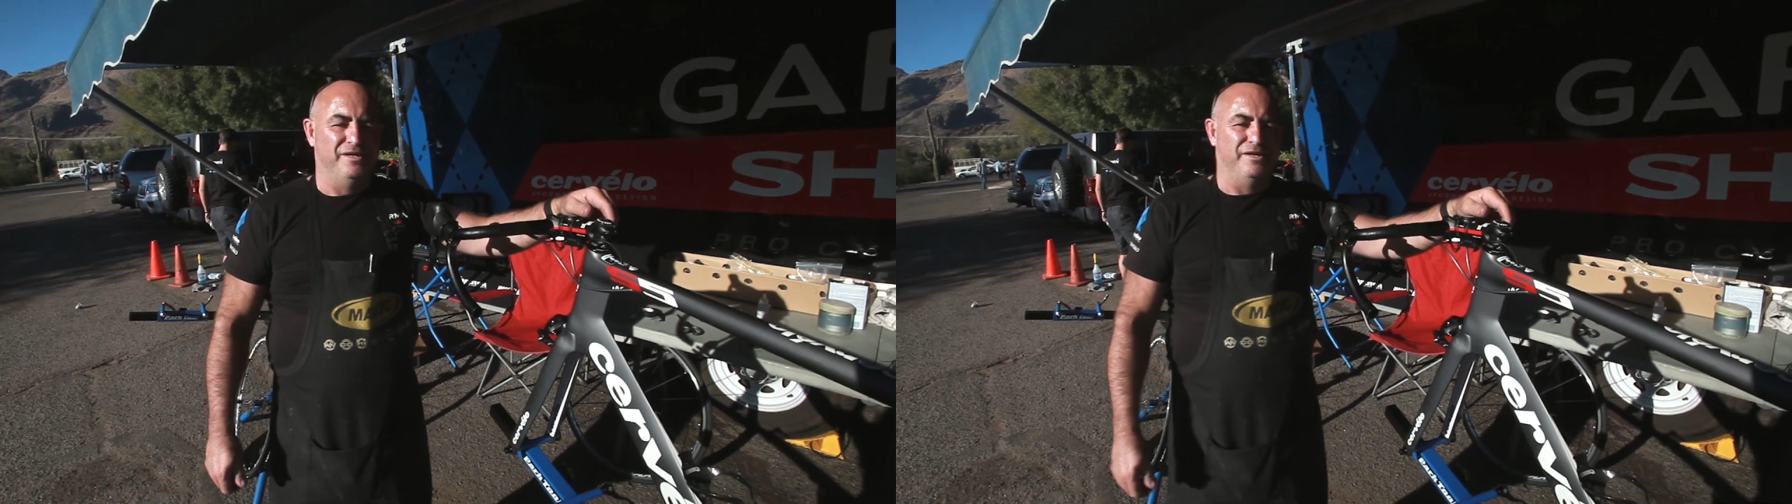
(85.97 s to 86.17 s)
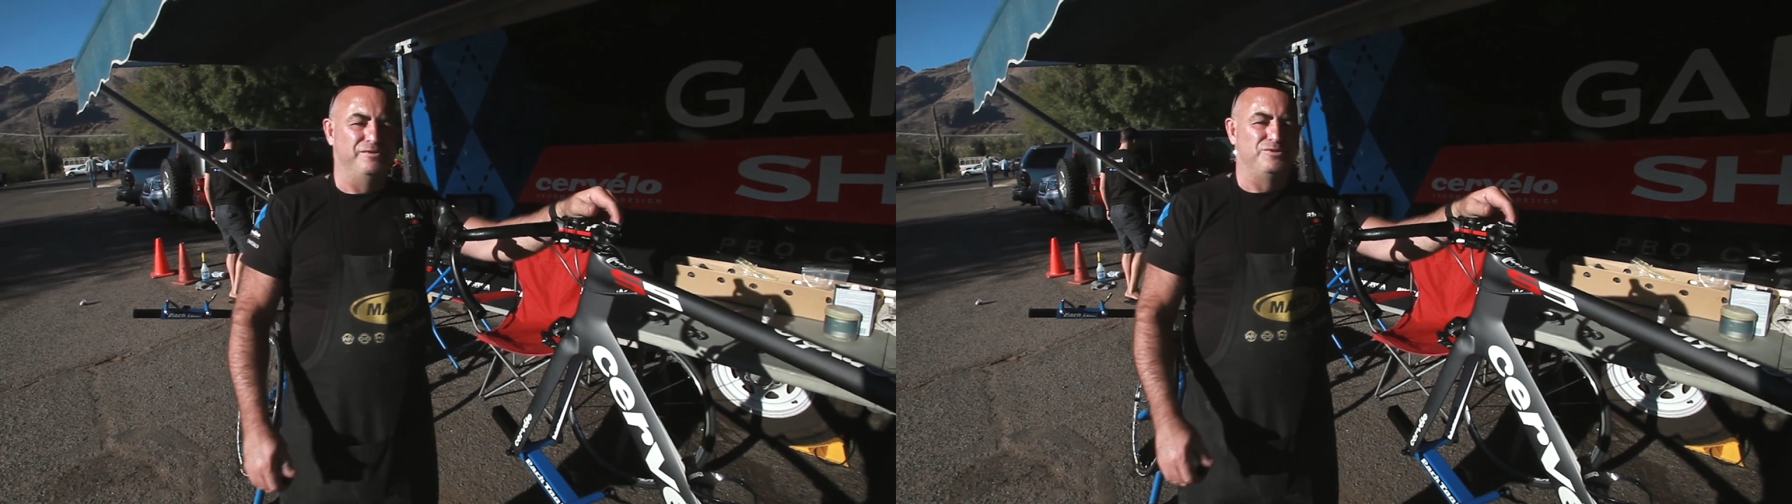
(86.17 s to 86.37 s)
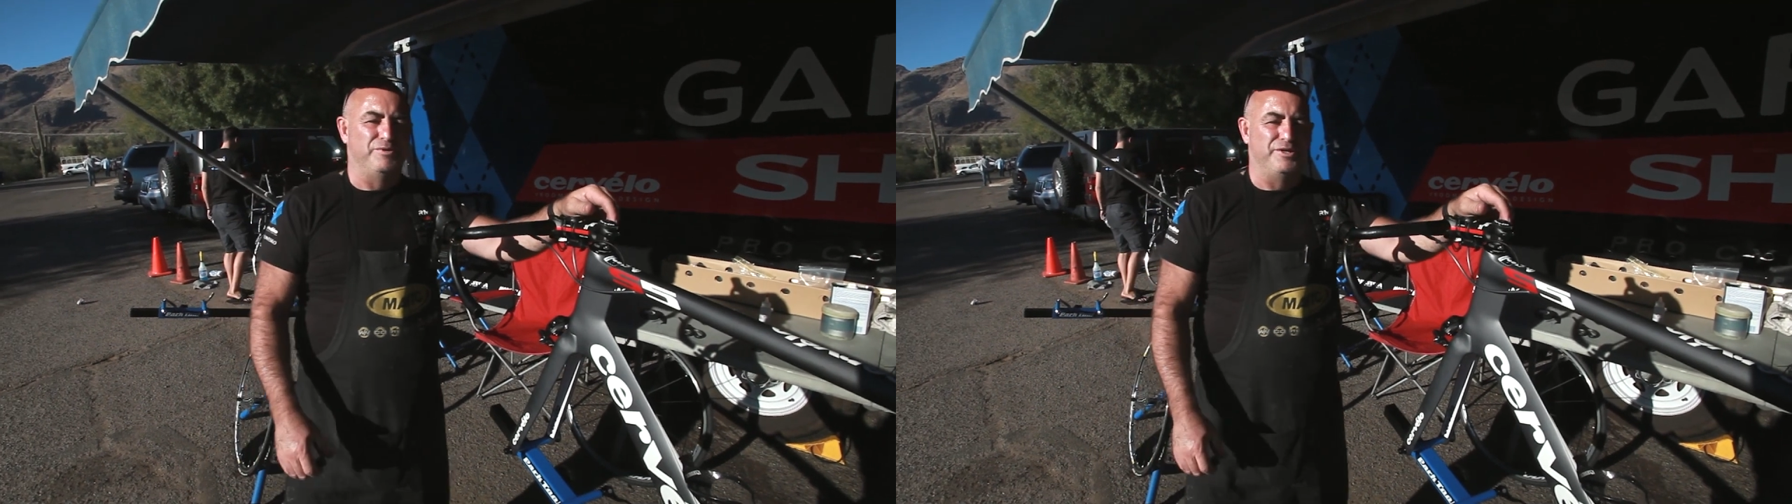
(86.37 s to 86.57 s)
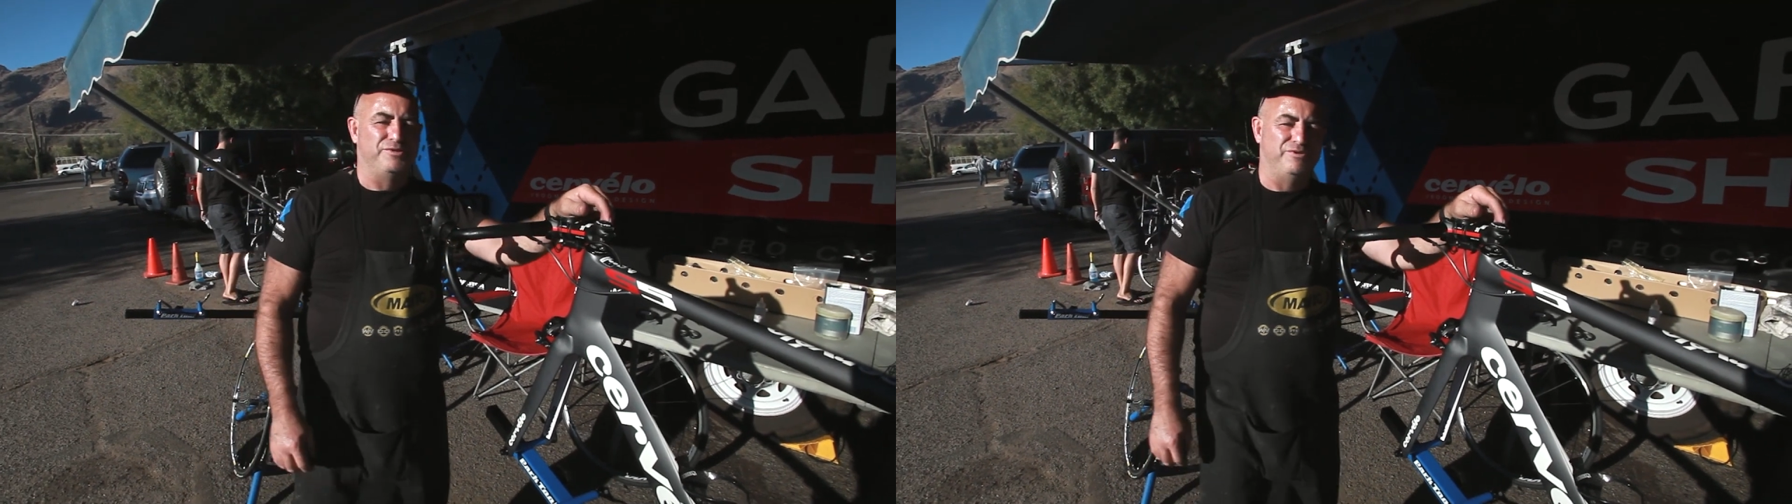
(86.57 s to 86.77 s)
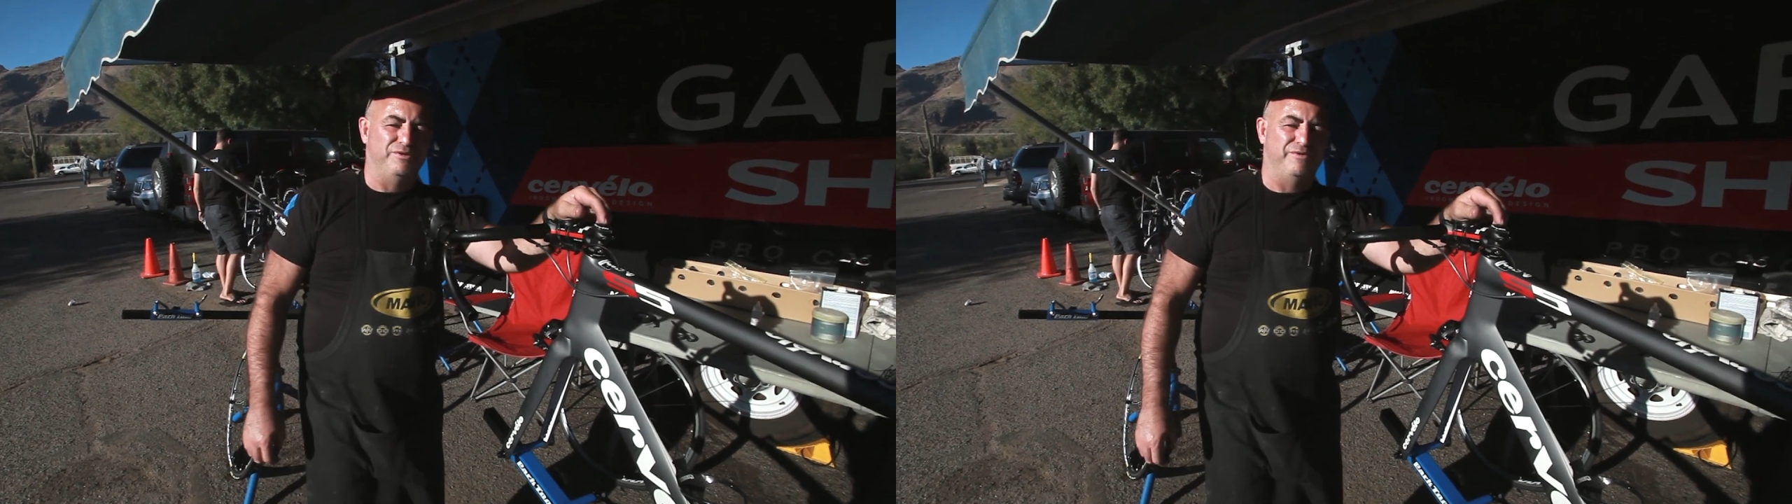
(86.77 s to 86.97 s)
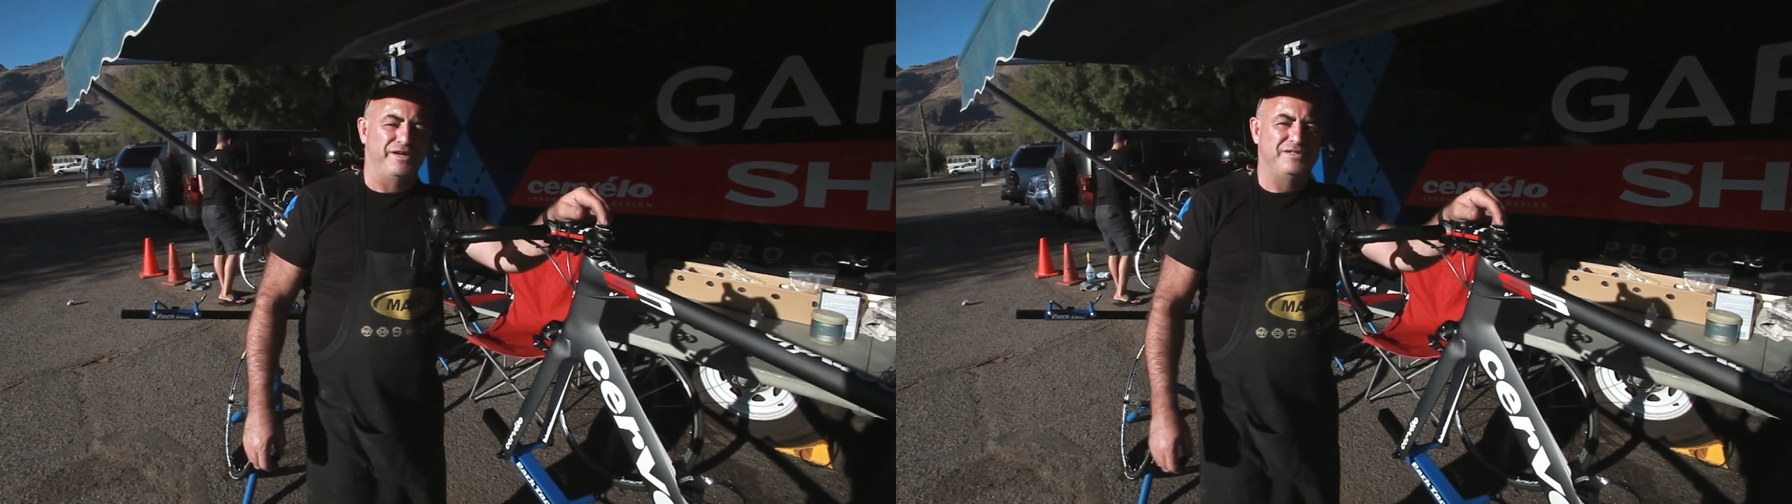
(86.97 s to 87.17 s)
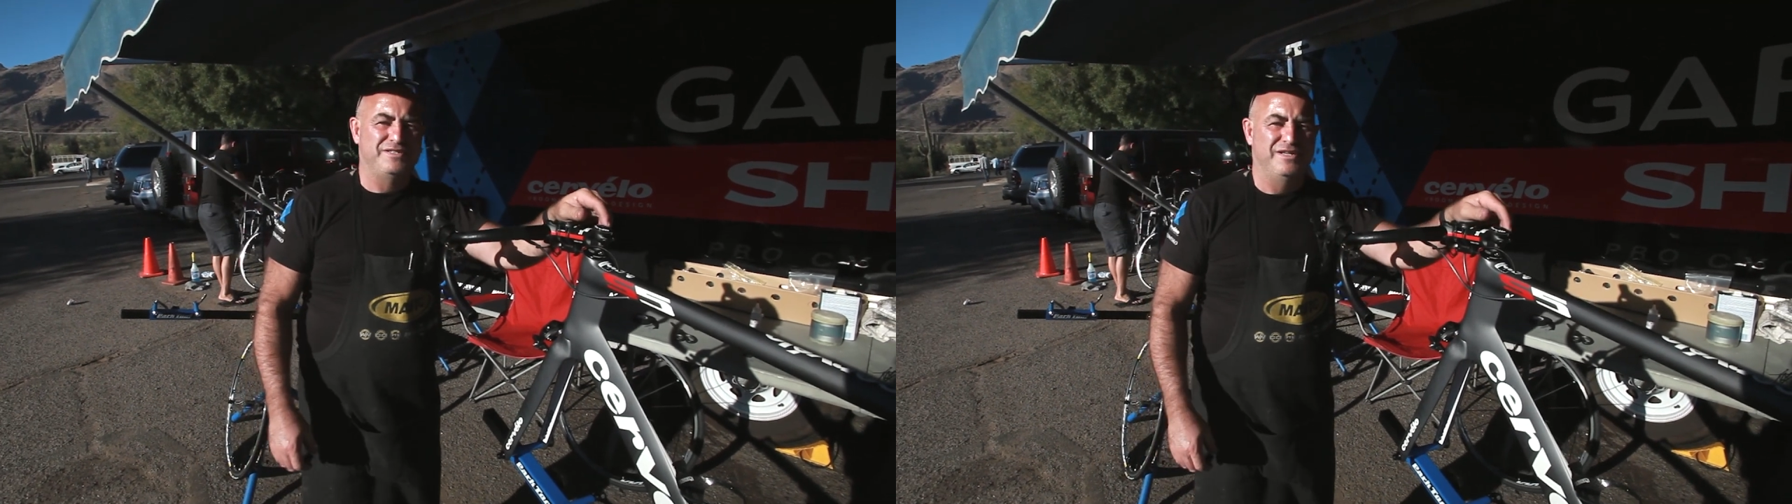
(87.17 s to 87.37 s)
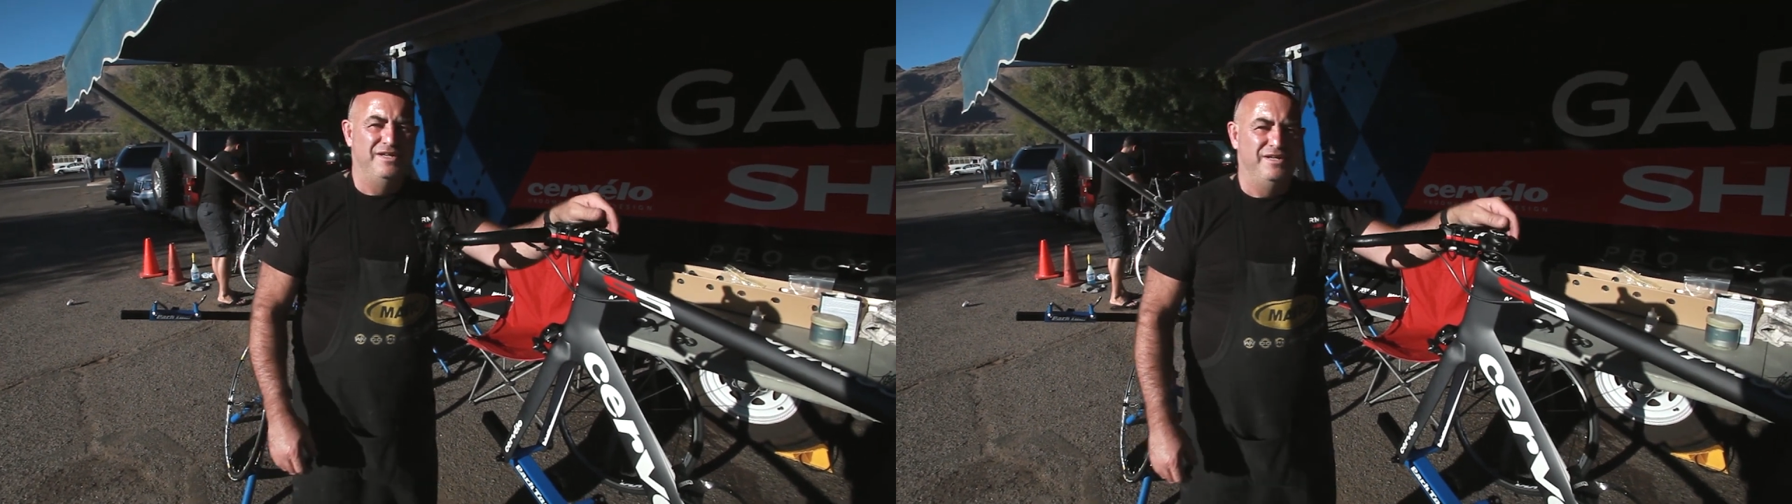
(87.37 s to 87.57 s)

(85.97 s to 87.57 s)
under 23 ranks,